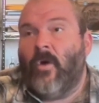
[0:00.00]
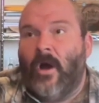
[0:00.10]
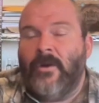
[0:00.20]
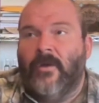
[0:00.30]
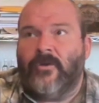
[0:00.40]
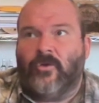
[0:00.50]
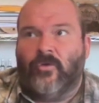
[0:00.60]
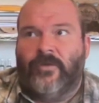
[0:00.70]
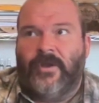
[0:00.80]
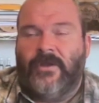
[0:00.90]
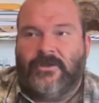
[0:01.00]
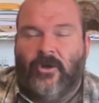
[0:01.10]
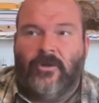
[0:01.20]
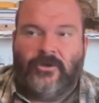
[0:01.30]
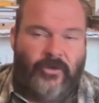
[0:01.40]
another cool thing that
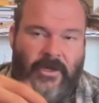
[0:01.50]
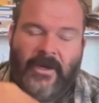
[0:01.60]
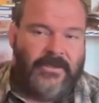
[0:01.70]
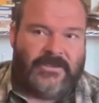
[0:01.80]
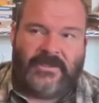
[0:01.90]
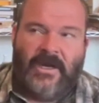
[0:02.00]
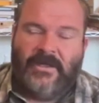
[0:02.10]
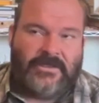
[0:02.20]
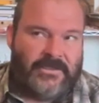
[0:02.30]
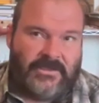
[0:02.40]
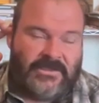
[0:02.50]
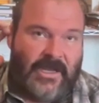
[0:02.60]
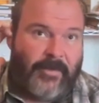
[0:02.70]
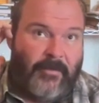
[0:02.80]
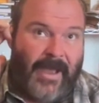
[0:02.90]
y'all are doing, and this is kind of
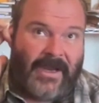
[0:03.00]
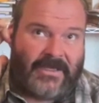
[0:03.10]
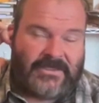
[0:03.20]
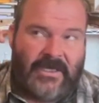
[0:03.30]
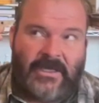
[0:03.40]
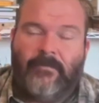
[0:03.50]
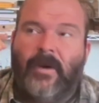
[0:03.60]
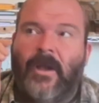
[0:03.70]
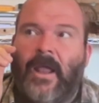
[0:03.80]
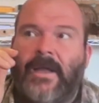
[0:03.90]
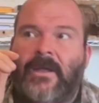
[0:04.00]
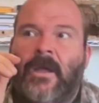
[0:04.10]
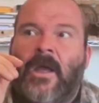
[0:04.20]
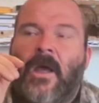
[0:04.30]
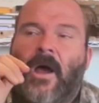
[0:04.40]
stepping back a second, but
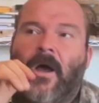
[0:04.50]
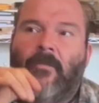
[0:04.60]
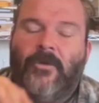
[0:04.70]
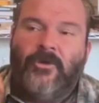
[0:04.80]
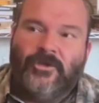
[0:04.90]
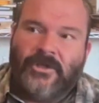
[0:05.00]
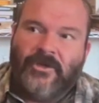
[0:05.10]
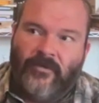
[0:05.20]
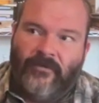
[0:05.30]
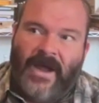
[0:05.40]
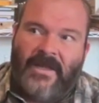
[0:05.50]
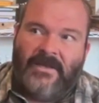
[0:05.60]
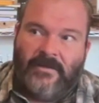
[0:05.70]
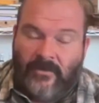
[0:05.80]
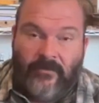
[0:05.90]
using your
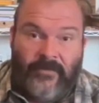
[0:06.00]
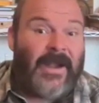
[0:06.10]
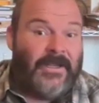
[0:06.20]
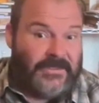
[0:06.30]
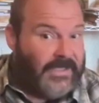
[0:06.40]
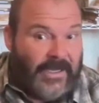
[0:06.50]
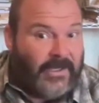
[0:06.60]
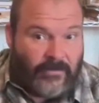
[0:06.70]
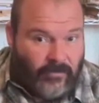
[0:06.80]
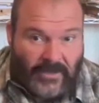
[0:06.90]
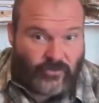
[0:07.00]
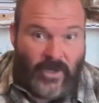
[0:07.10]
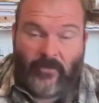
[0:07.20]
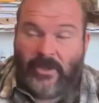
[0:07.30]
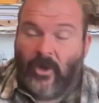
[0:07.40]
vatting tank, that's what
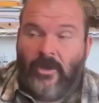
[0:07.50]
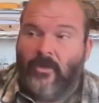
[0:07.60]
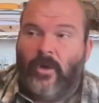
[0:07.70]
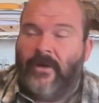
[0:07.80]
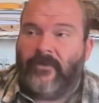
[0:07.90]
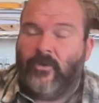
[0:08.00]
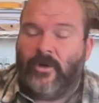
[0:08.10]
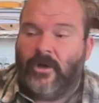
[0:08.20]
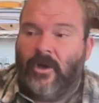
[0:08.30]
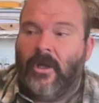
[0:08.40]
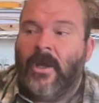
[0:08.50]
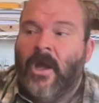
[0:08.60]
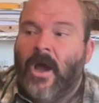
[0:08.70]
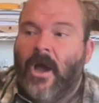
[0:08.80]
I would call it, whatever you want to call it.